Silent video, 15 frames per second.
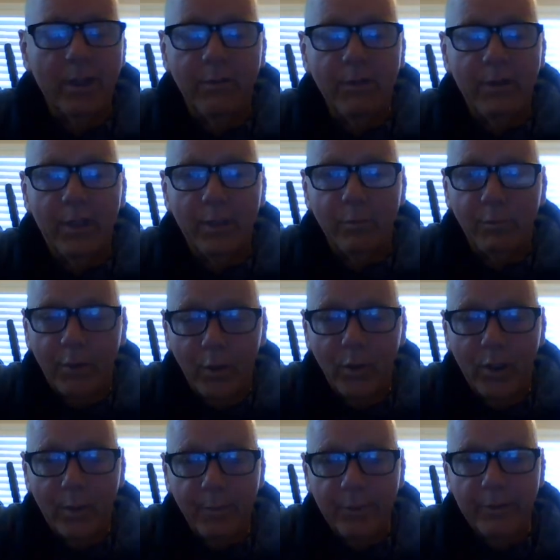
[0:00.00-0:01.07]
everything's
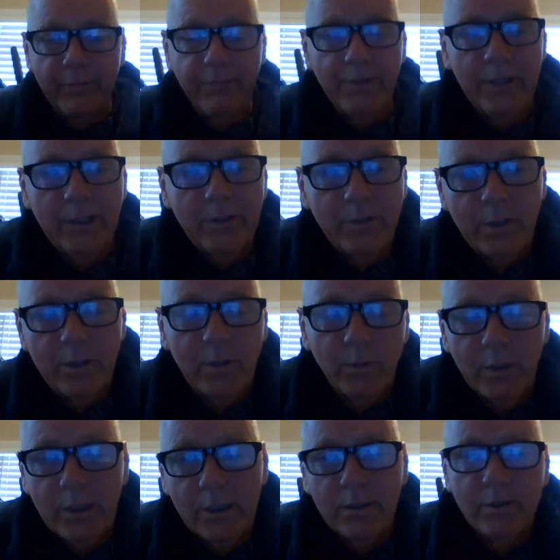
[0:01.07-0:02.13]
blowing up in your face all
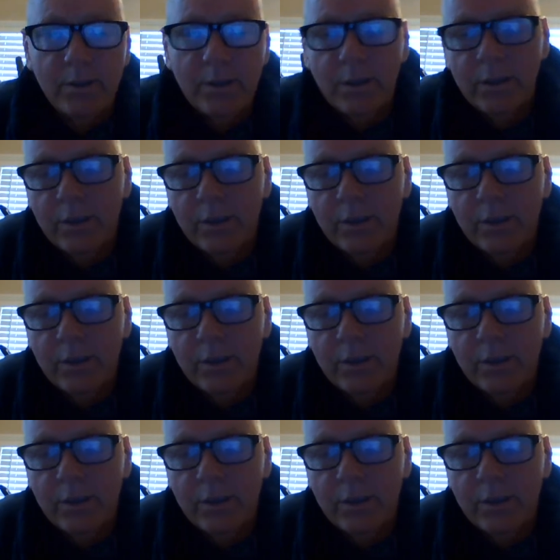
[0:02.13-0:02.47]
around,